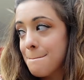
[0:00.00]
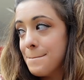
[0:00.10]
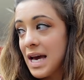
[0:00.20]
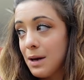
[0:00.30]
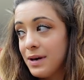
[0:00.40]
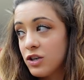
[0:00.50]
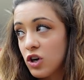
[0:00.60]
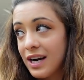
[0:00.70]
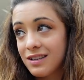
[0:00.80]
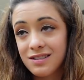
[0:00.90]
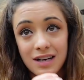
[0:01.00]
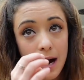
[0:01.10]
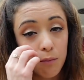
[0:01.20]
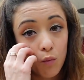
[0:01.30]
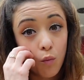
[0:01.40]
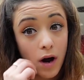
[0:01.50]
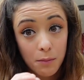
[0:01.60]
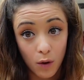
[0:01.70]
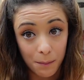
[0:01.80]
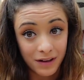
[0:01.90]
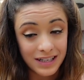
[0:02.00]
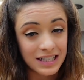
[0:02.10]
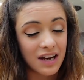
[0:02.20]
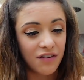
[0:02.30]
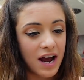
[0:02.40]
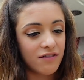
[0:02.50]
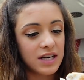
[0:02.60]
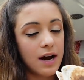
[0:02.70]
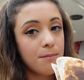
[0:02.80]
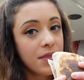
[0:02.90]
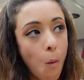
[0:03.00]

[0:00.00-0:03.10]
maybe try to stop one more place if I have time.